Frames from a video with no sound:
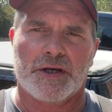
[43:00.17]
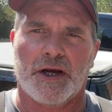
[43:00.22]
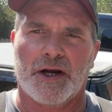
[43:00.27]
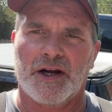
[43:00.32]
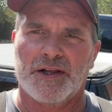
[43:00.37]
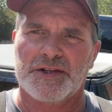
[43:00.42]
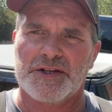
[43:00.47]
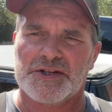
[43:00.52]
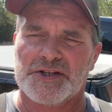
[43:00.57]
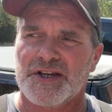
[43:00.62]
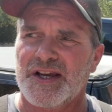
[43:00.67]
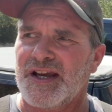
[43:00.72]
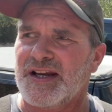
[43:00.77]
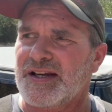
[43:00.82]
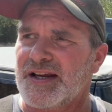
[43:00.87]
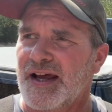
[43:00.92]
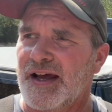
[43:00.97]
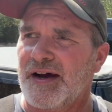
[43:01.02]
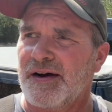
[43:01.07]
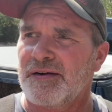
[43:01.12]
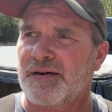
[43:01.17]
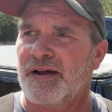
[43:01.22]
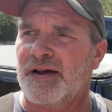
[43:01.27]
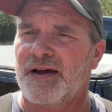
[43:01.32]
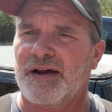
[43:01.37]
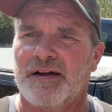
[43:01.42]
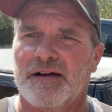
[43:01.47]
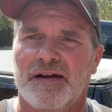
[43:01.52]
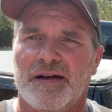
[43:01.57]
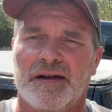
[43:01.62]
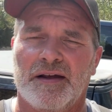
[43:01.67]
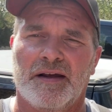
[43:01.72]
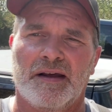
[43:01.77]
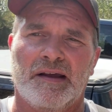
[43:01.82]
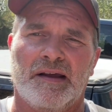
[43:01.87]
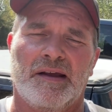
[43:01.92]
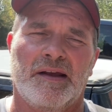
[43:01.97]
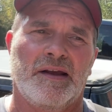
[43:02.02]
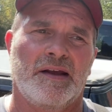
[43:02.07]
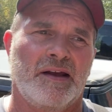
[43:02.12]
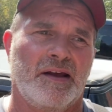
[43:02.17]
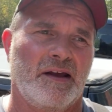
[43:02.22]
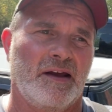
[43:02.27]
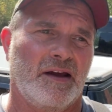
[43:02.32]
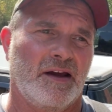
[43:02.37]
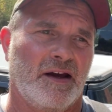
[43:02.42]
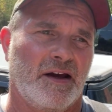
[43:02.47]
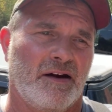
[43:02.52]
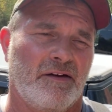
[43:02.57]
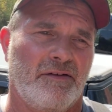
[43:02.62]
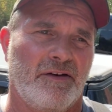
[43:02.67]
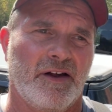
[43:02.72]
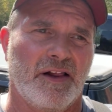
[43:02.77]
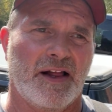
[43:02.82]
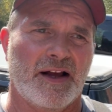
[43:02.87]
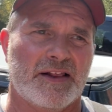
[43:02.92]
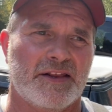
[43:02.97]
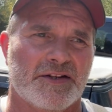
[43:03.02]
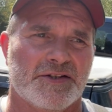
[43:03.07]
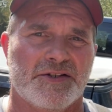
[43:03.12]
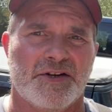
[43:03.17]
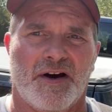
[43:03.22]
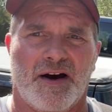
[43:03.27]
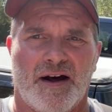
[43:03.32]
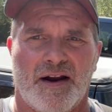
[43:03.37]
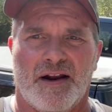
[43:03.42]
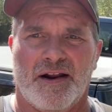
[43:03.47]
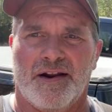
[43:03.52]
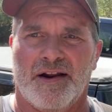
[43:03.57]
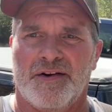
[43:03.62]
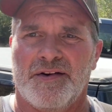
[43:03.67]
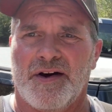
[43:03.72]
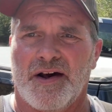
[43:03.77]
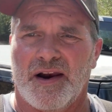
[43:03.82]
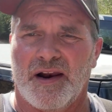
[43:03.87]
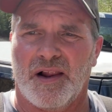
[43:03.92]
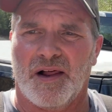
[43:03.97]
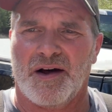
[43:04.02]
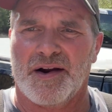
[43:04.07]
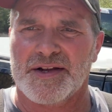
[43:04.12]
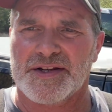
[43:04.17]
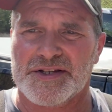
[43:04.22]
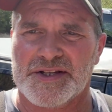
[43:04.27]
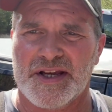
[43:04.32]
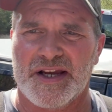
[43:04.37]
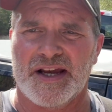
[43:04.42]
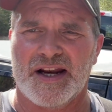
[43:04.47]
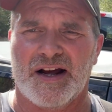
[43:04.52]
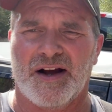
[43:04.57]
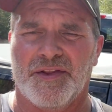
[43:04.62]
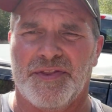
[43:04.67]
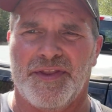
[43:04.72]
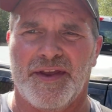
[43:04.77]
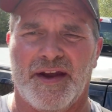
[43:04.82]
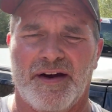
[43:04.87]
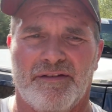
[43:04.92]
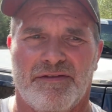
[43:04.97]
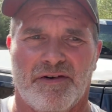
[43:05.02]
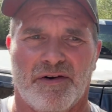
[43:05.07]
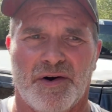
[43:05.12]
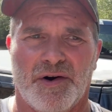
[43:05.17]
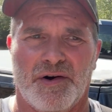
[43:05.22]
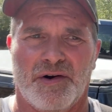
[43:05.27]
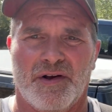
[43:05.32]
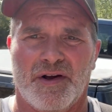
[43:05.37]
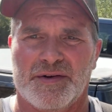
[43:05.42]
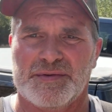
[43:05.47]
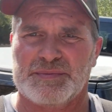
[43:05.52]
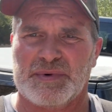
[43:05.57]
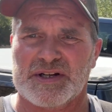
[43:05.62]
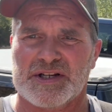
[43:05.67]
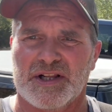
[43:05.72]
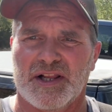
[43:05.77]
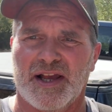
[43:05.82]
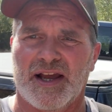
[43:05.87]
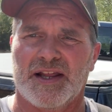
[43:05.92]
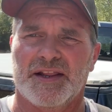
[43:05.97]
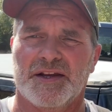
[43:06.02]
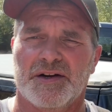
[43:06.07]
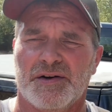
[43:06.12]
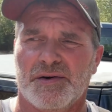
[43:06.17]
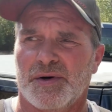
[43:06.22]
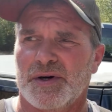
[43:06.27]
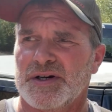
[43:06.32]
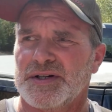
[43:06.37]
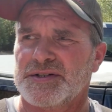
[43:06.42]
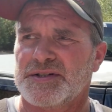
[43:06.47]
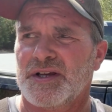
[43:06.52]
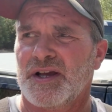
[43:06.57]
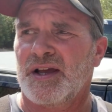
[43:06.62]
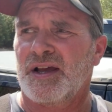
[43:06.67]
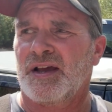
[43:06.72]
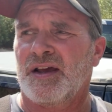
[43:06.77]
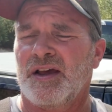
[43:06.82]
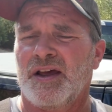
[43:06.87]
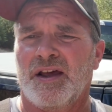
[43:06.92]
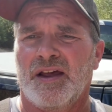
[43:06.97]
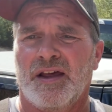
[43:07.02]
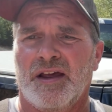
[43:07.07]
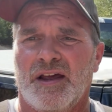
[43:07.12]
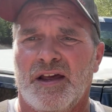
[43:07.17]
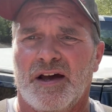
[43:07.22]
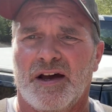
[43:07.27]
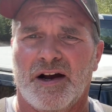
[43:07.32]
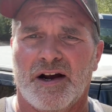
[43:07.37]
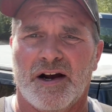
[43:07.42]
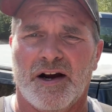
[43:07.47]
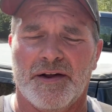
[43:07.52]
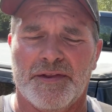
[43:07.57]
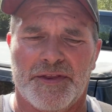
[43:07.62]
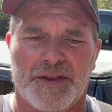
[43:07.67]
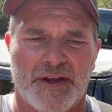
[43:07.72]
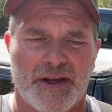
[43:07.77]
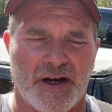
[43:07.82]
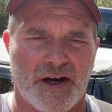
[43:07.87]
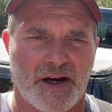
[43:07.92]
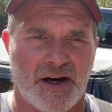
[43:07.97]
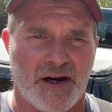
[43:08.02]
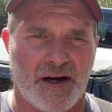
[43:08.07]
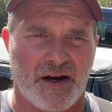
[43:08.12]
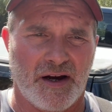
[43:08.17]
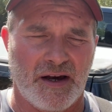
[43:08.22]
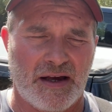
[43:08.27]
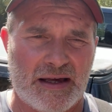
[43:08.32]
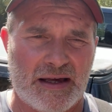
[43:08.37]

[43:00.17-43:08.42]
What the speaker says: I got the seed down. I feel like there's not a lot of seed out there for how much land there was. I got the